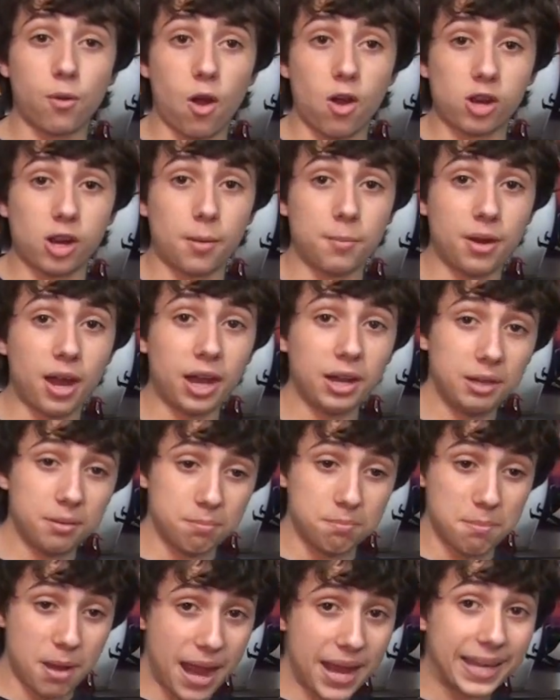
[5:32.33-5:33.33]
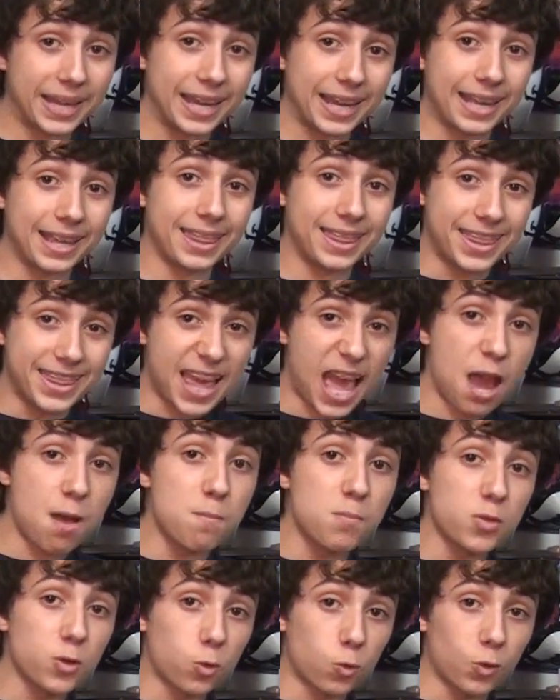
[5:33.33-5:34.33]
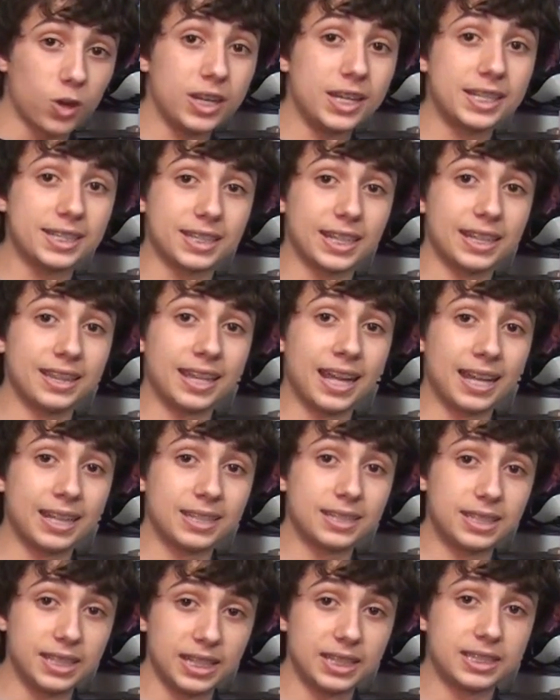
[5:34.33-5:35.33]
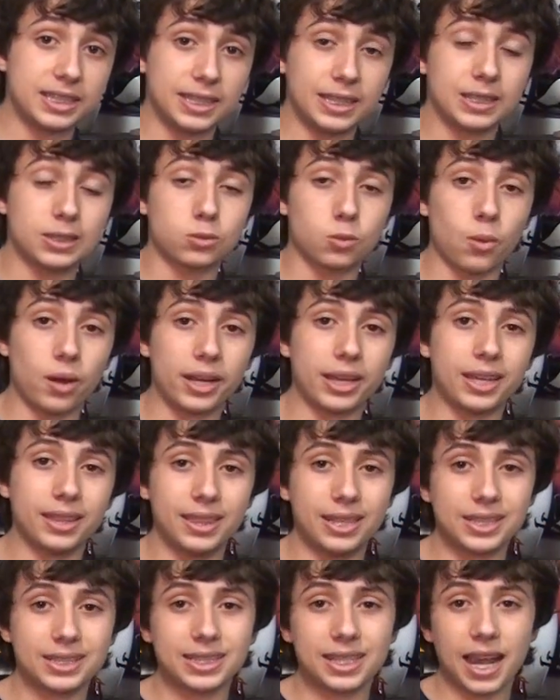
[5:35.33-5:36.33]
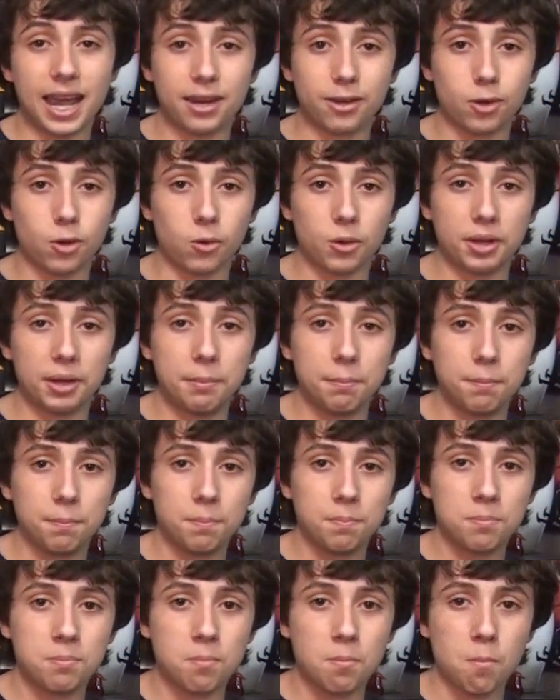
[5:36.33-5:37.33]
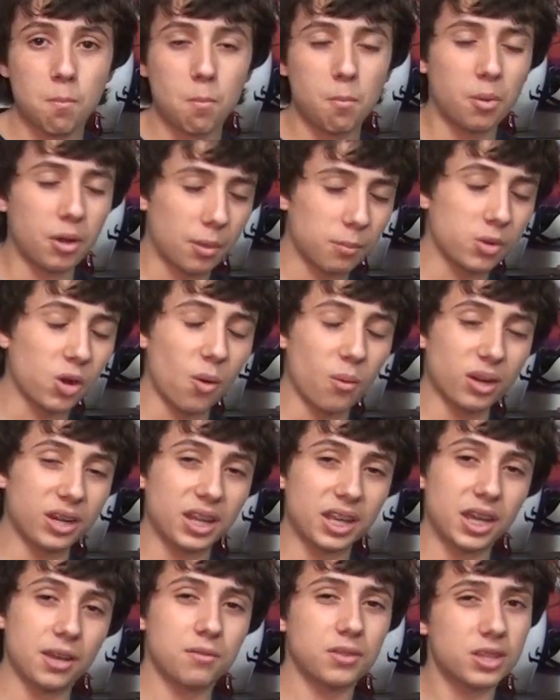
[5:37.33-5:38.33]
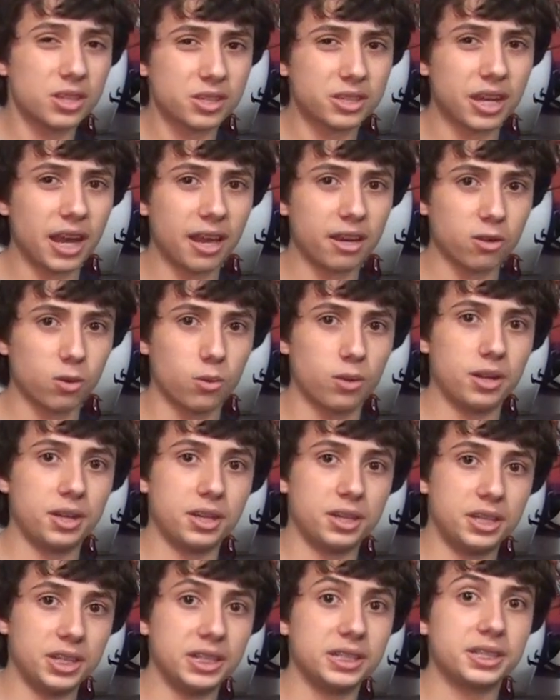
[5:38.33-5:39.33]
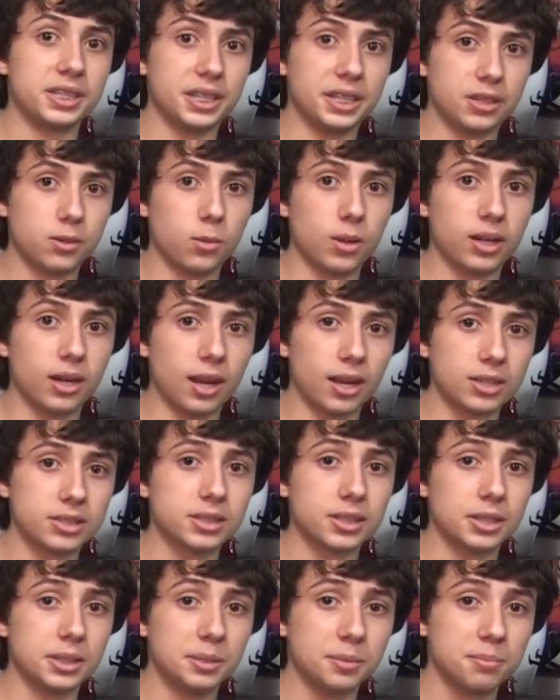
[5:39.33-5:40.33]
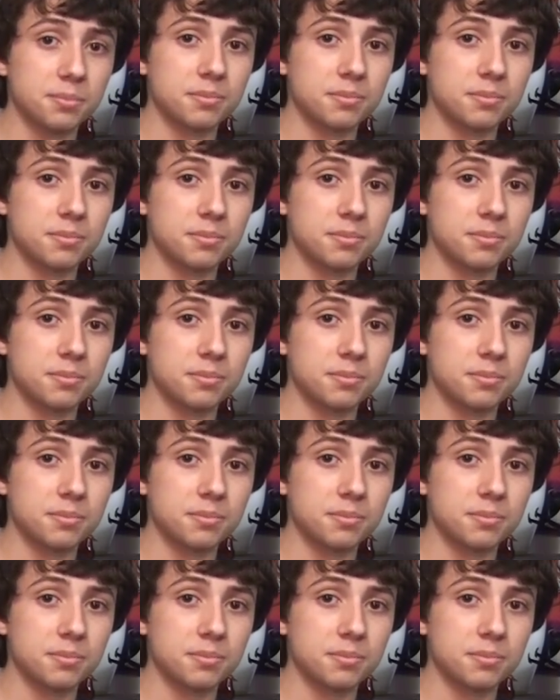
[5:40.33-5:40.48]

wrong, I'm not making them the reason that DC is winning in this category, but I'm going to give this category to DC, quite honestly.